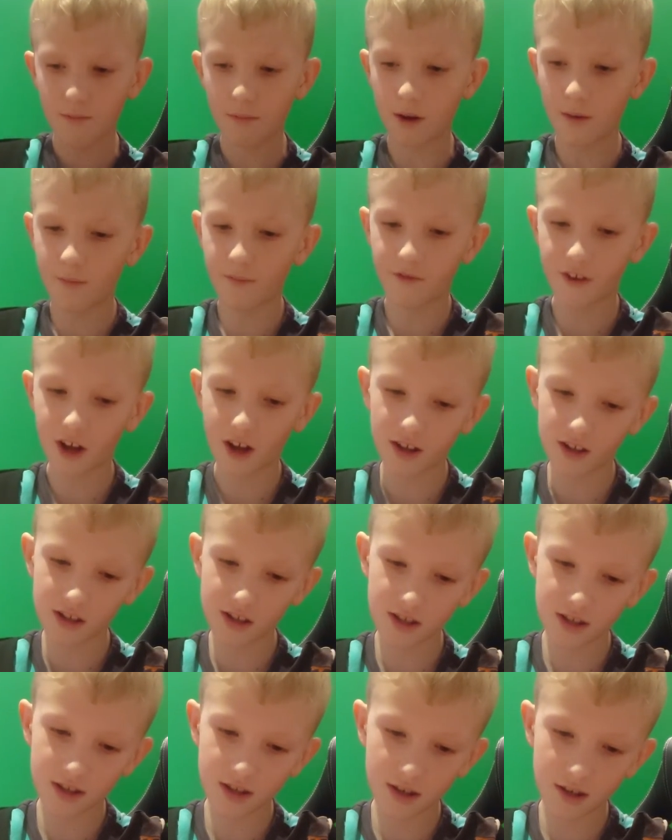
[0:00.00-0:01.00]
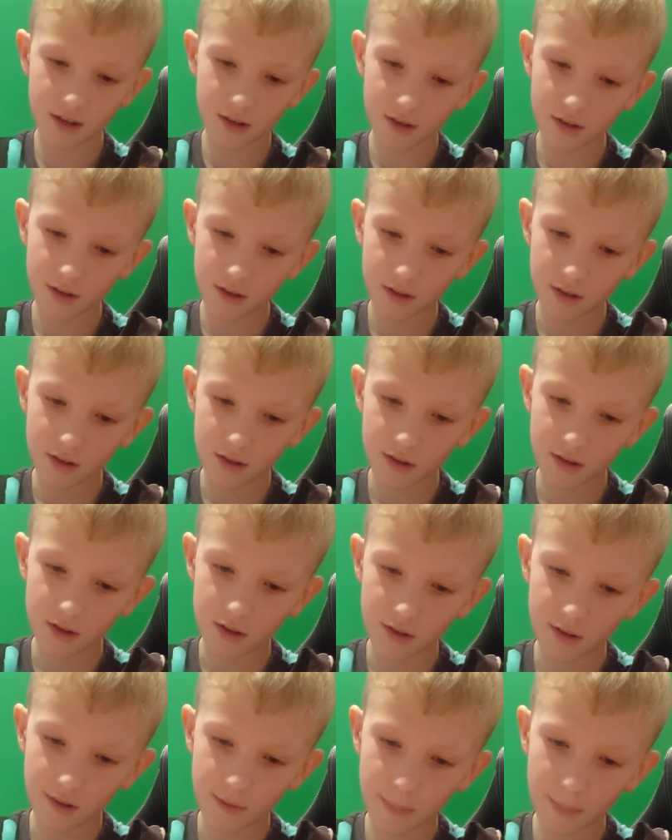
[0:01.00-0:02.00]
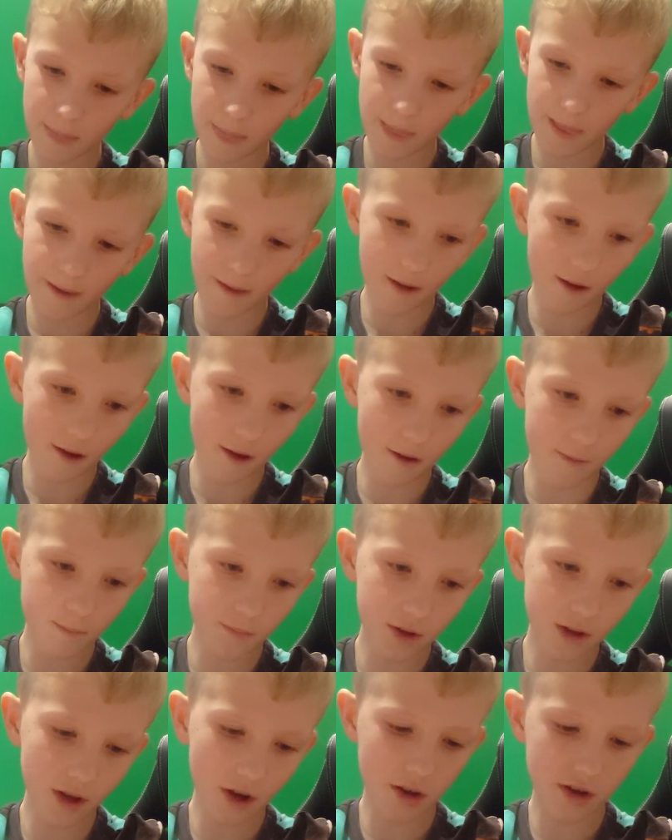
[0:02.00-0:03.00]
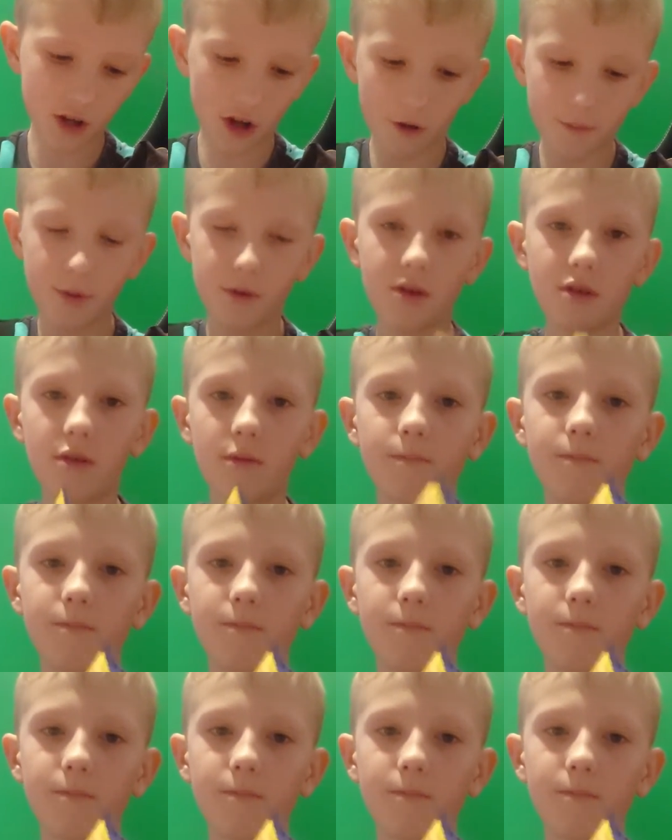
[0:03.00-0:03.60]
And first, um, we're going to open